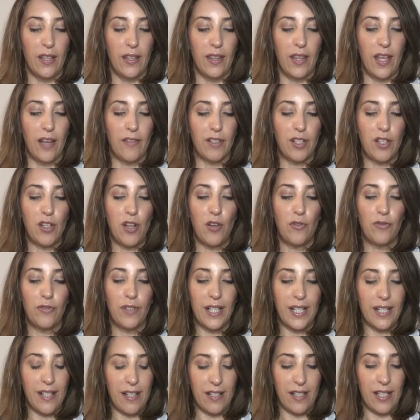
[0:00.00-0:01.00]
There is no
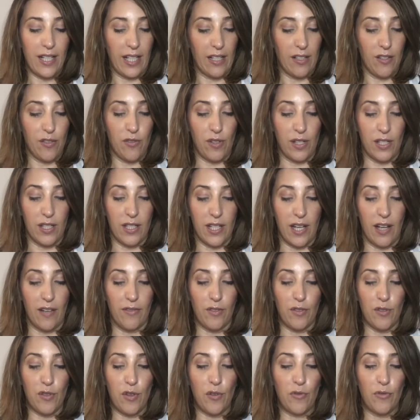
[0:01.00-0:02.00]
reason to get stressed out.
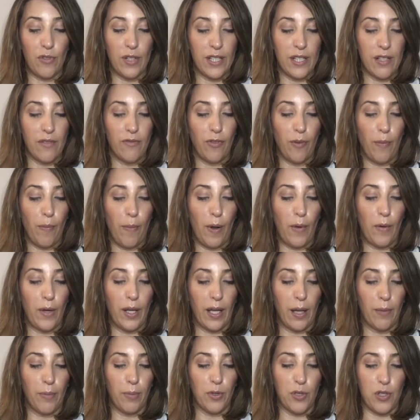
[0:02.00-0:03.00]
There's no reason for
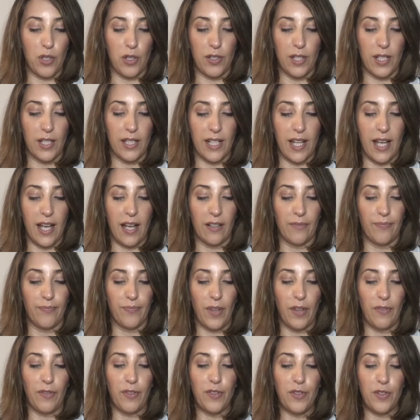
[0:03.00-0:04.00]
blowing up or shutting down.
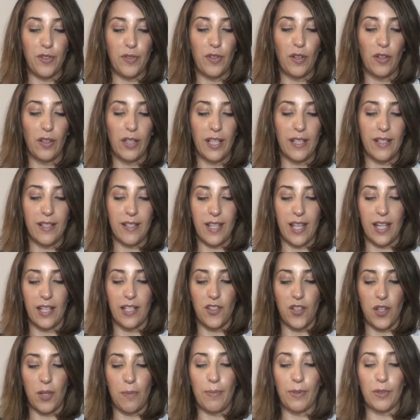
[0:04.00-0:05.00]
If you do not let this
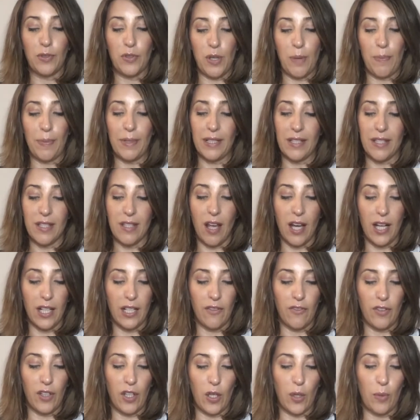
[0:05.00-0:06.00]
energy build up inside
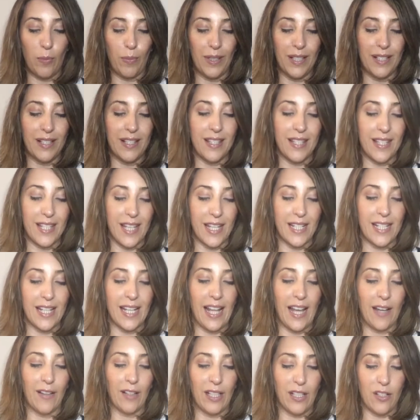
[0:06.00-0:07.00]
of you, but instead
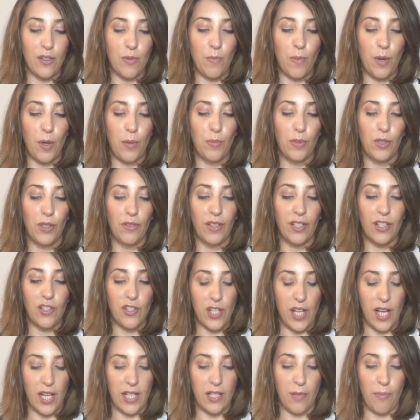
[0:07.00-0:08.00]
allow each moment of
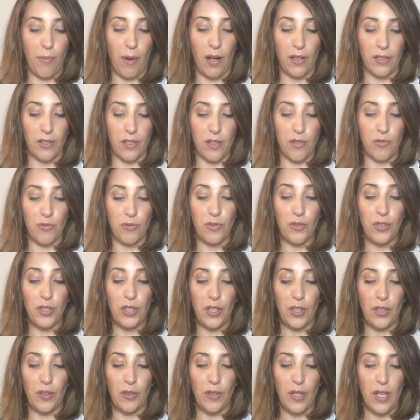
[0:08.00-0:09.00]
each day to pass through
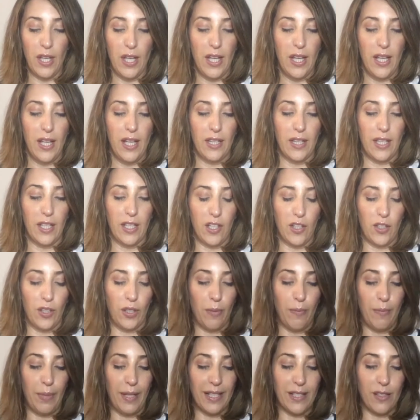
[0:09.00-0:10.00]
you, then you
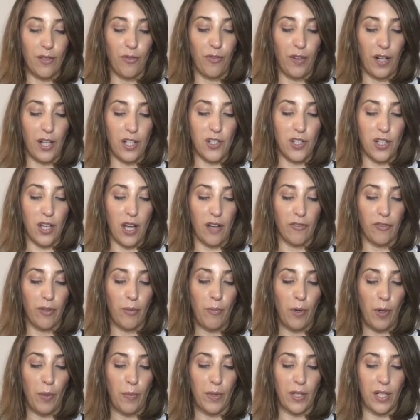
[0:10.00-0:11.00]
can be as fresh every
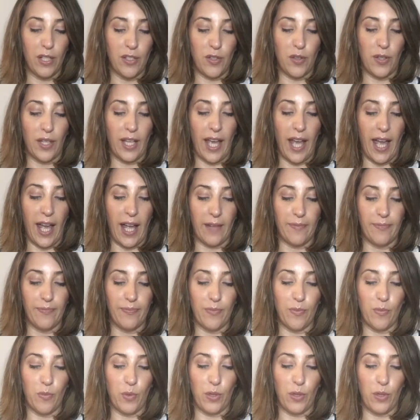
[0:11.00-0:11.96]
moment as you can.